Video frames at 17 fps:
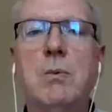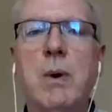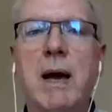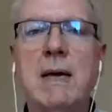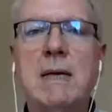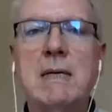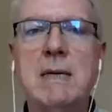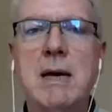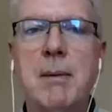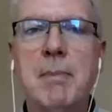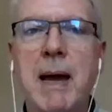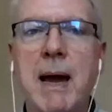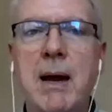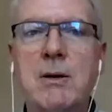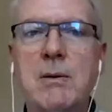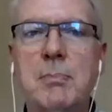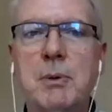a way
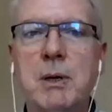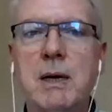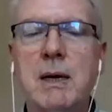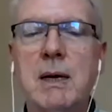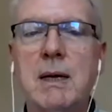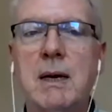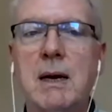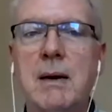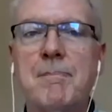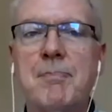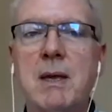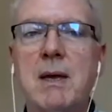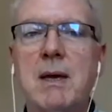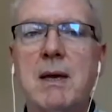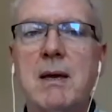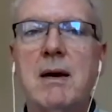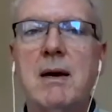somehow to bring
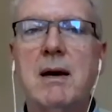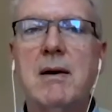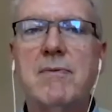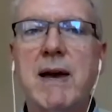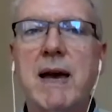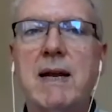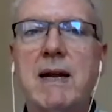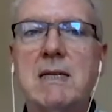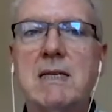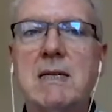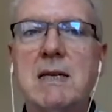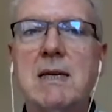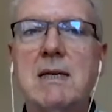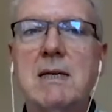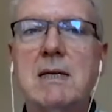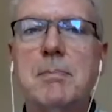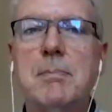Venice
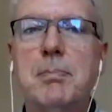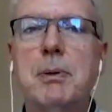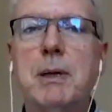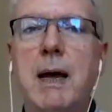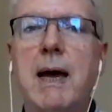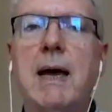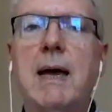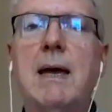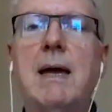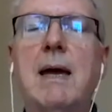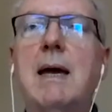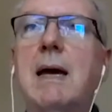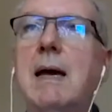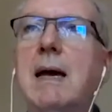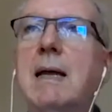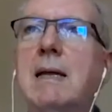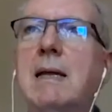into play.
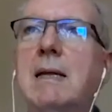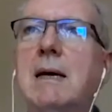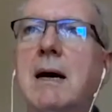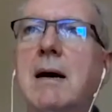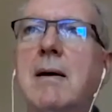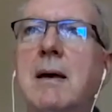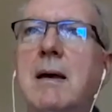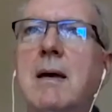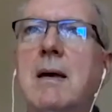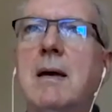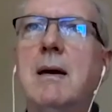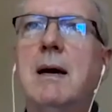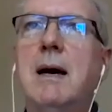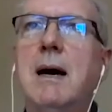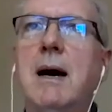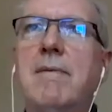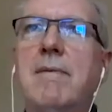And
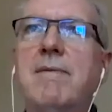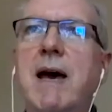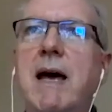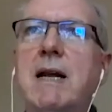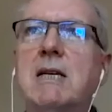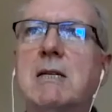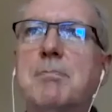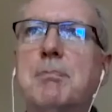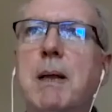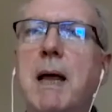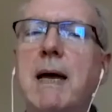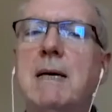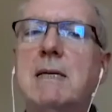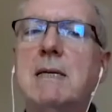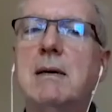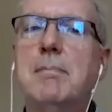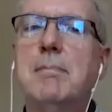Venice
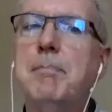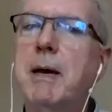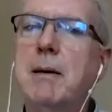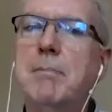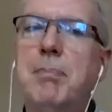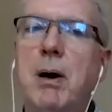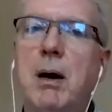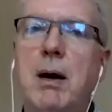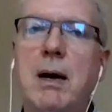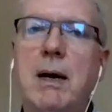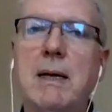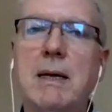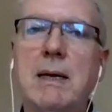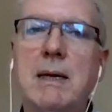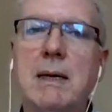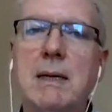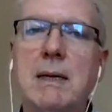plays a big
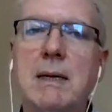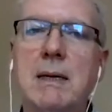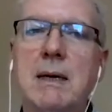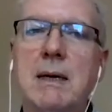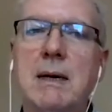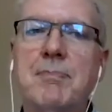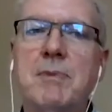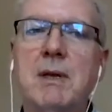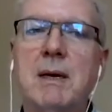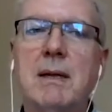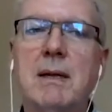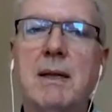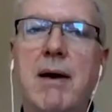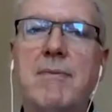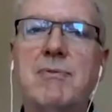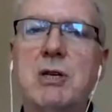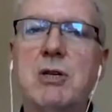part in
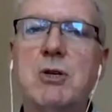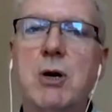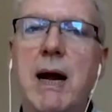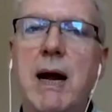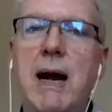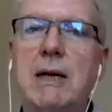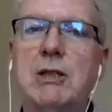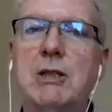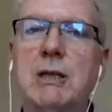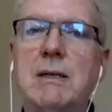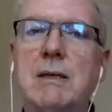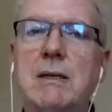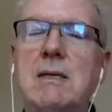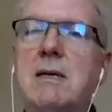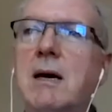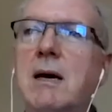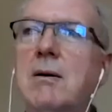Love's Attraction.
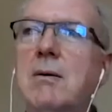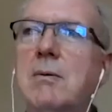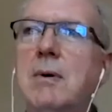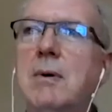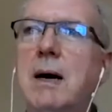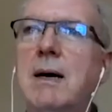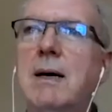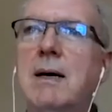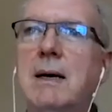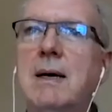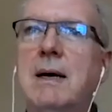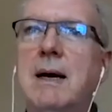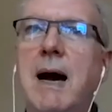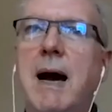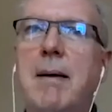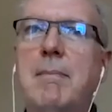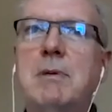So
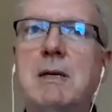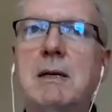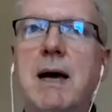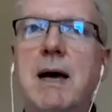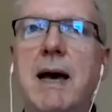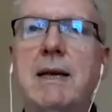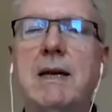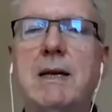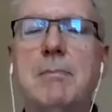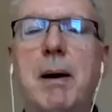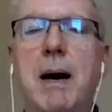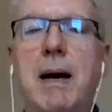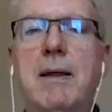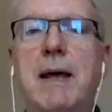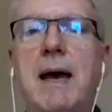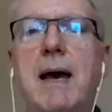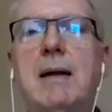I'm delighted
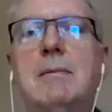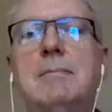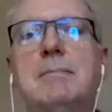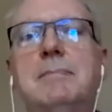by that.